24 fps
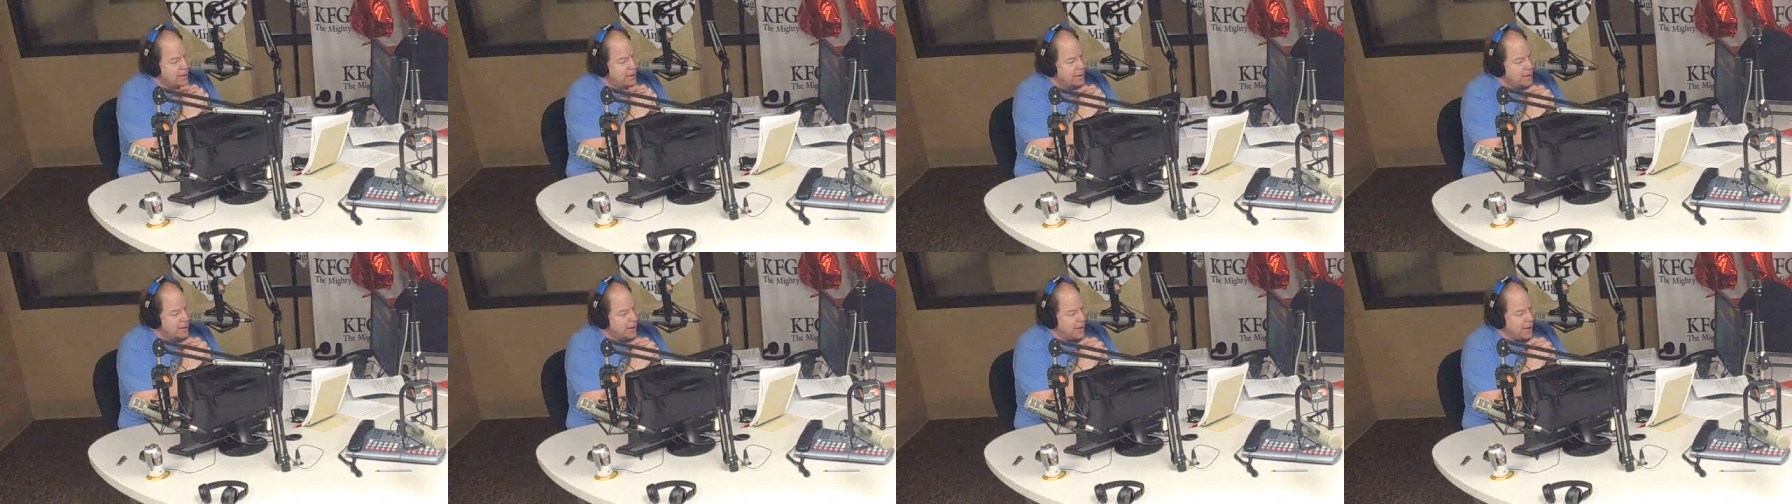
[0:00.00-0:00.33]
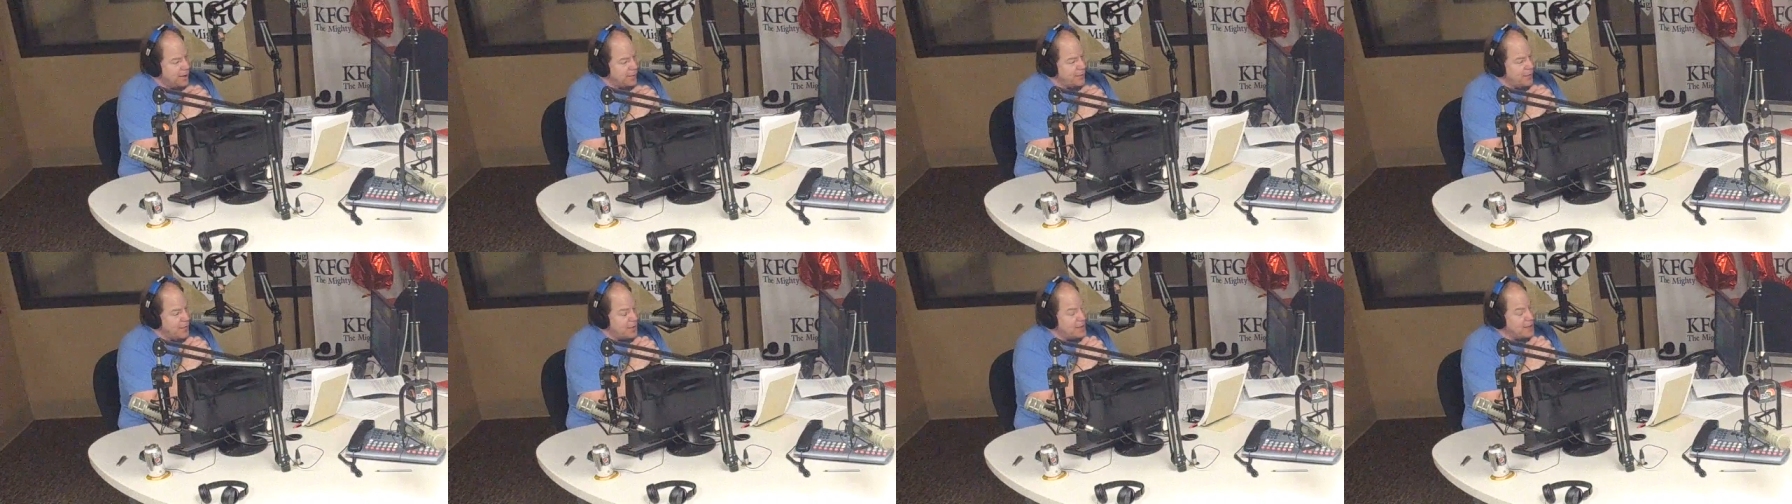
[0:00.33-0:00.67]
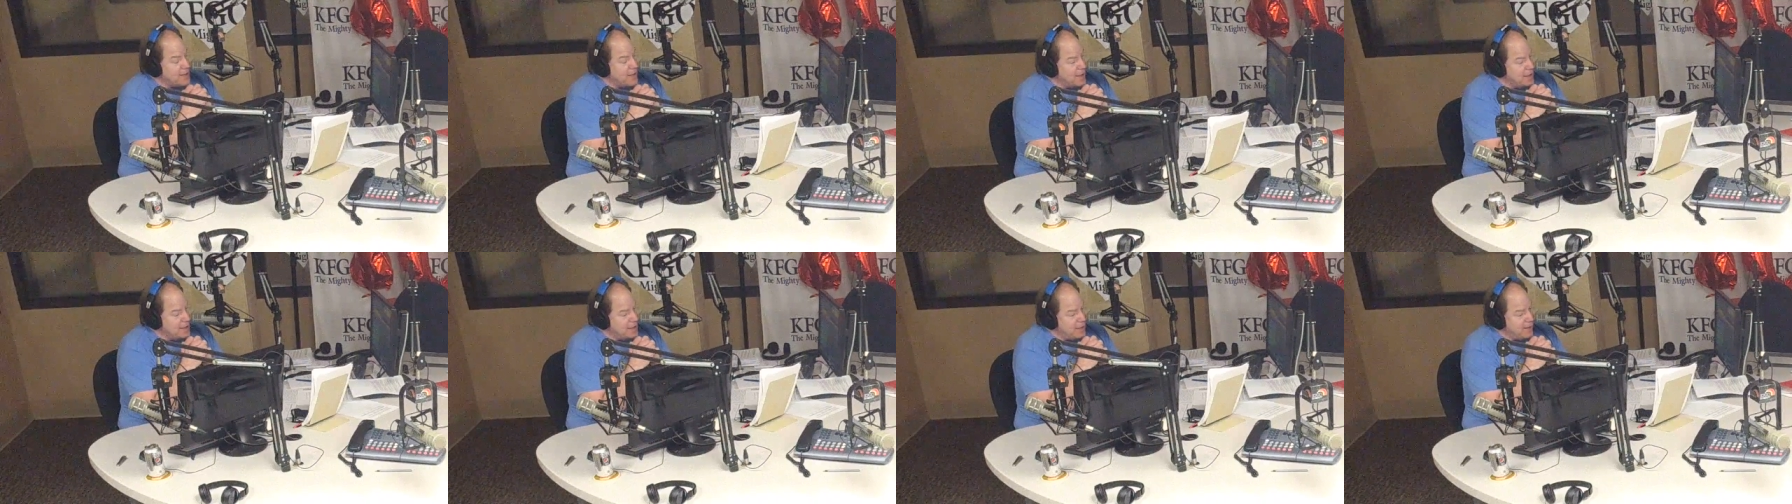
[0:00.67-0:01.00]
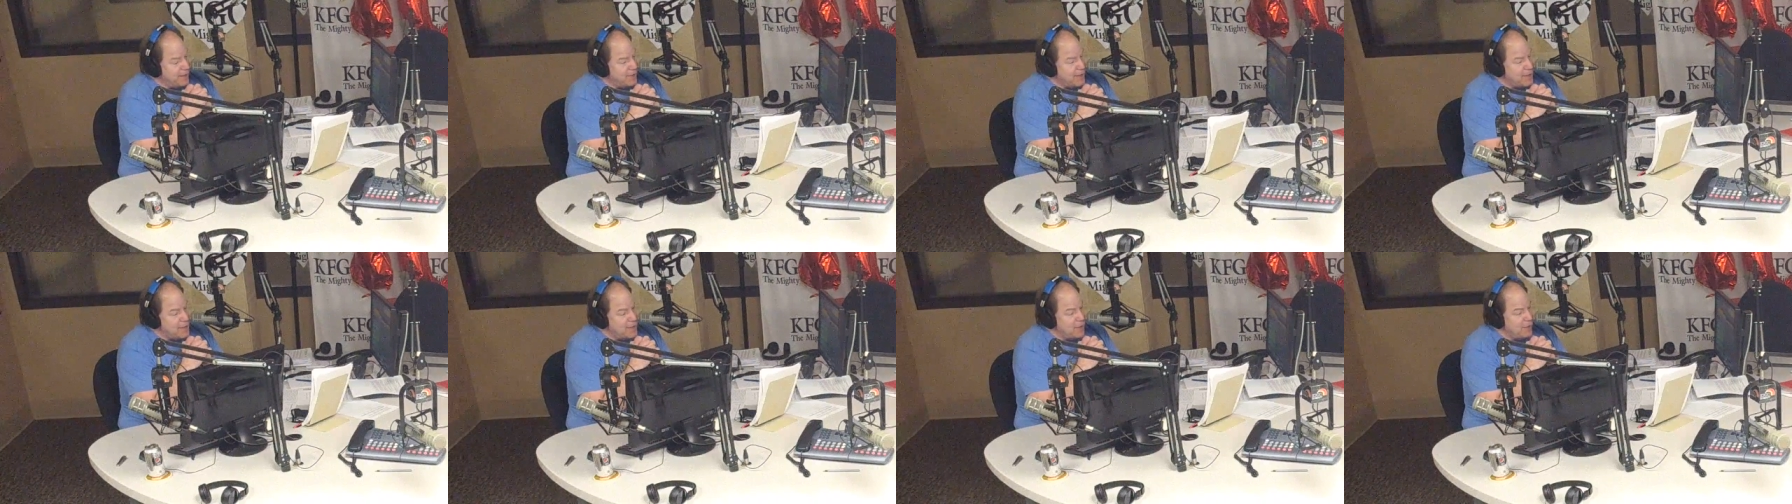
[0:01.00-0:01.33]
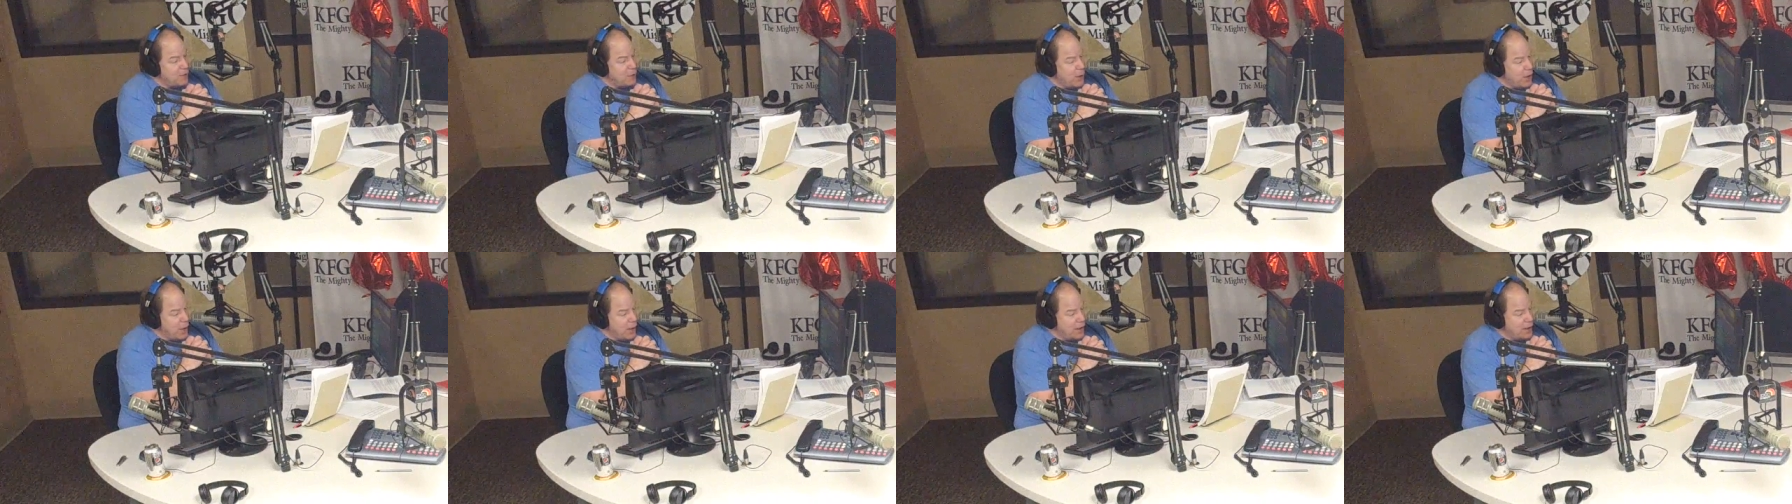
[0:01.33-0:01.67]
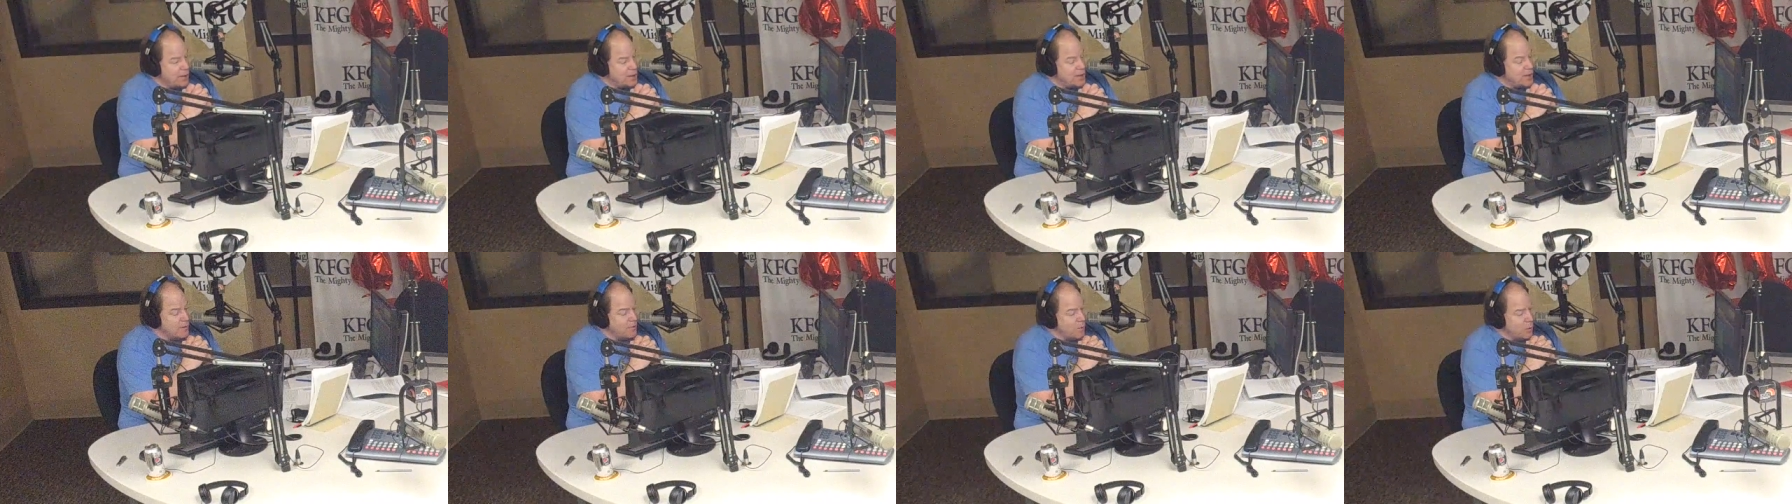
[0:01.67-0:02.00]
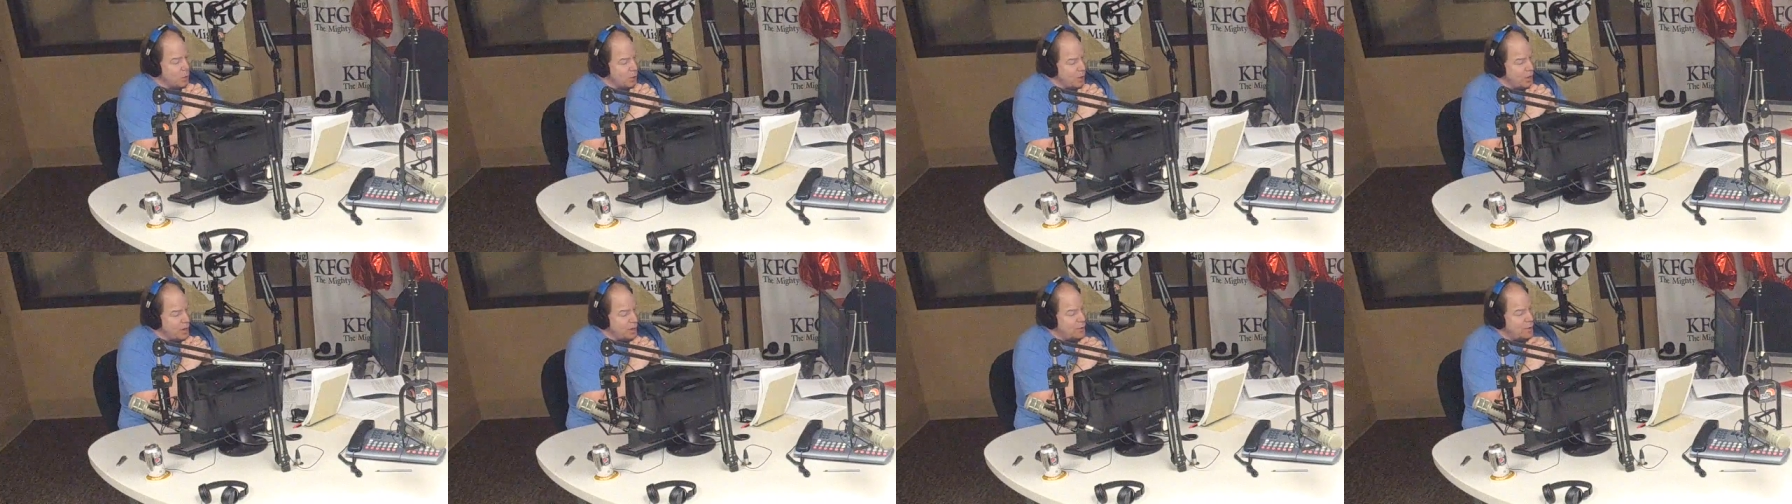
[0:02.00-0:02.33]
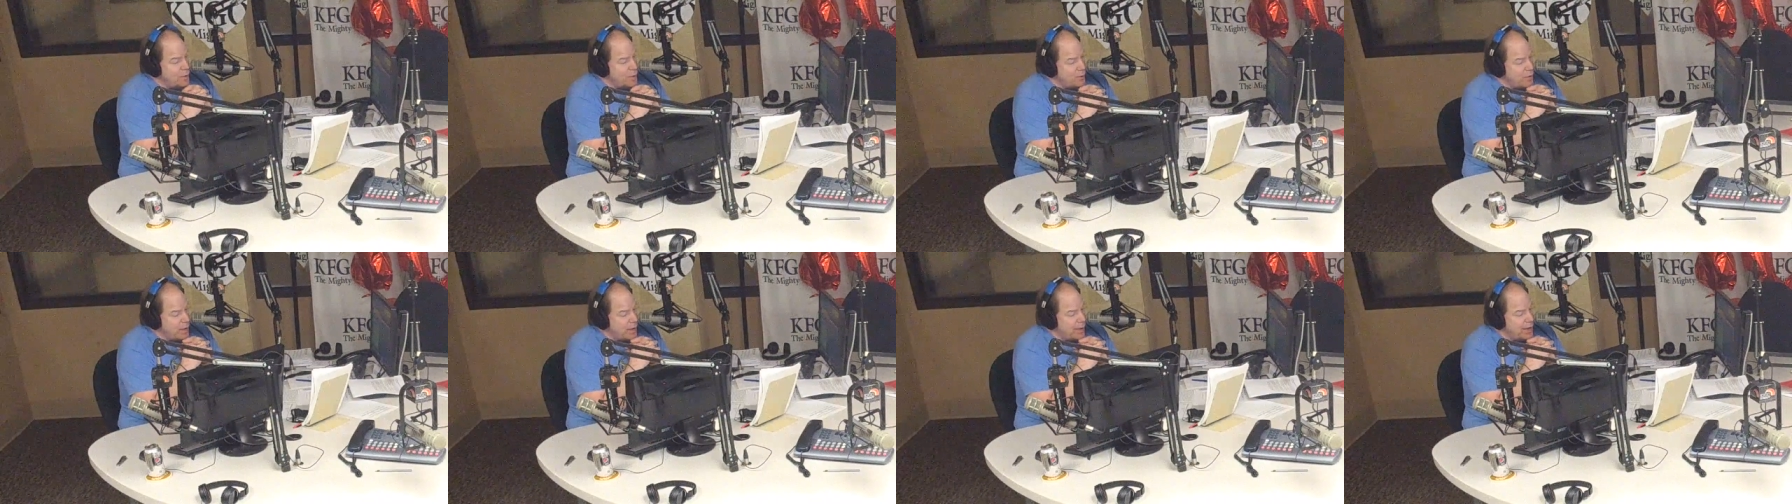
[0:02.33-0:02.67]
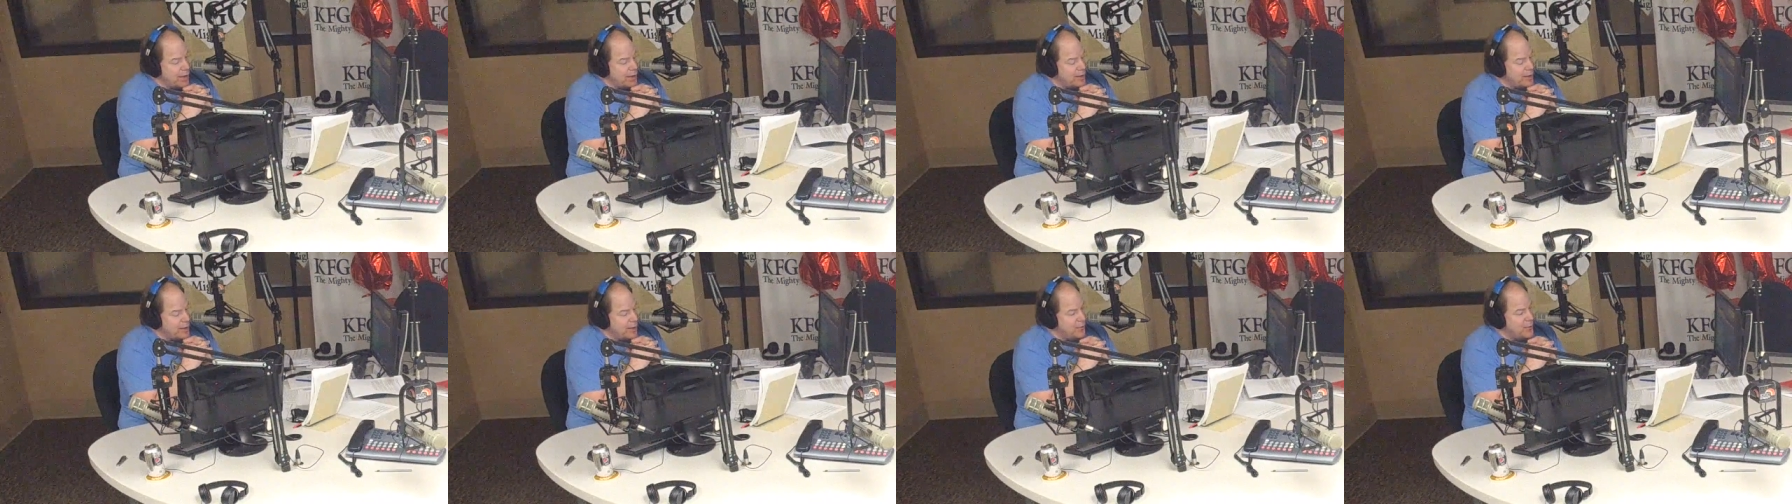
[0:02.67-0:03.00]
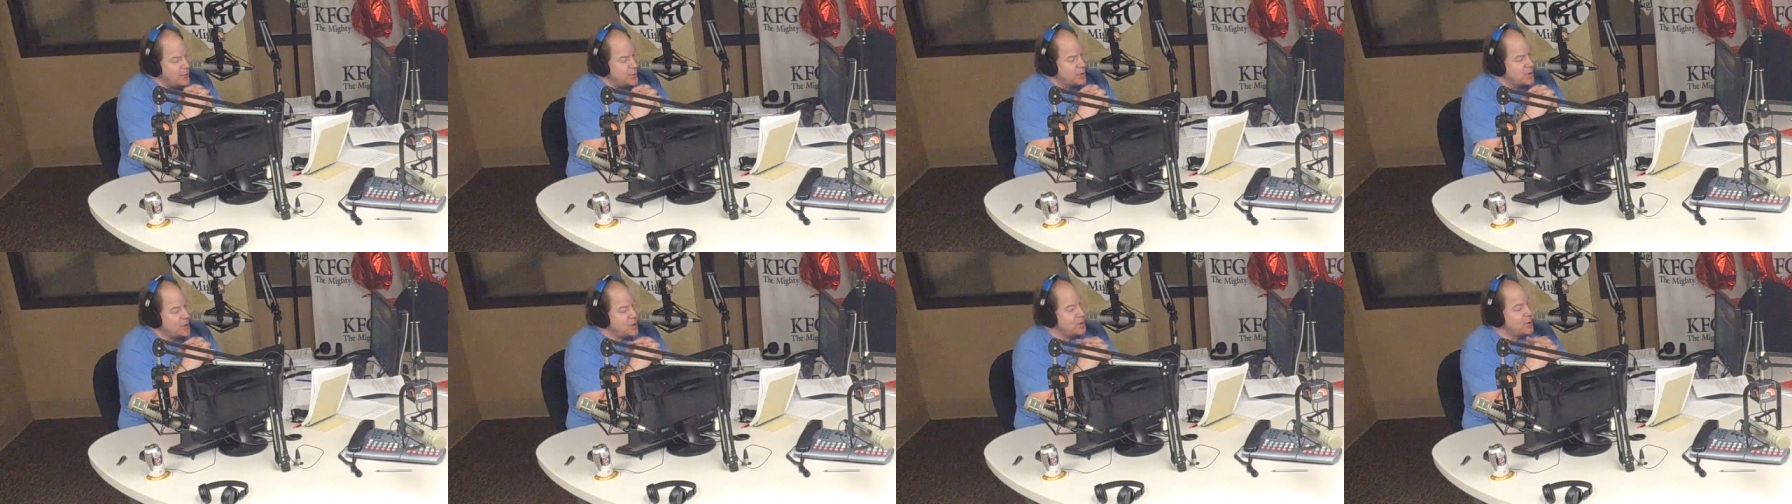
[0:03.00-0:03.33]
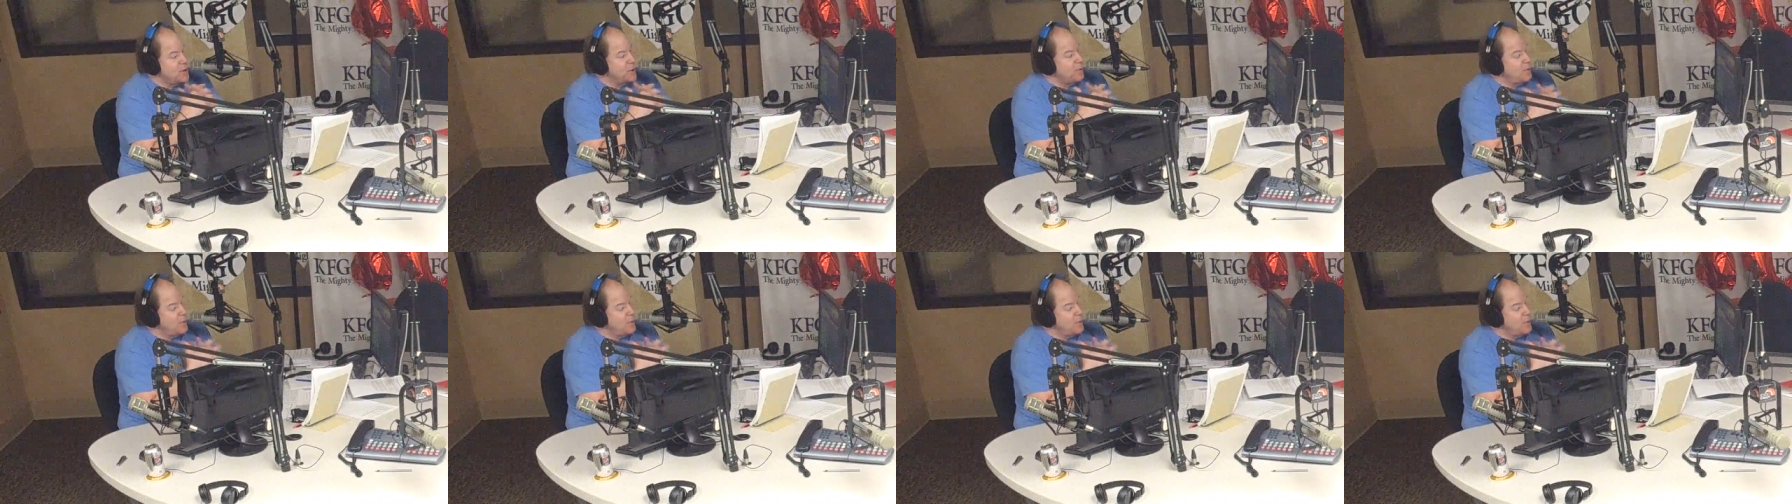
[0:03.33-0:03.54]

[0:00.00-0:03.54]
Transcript: uh, offense and defensive lines have really been making a difference this year.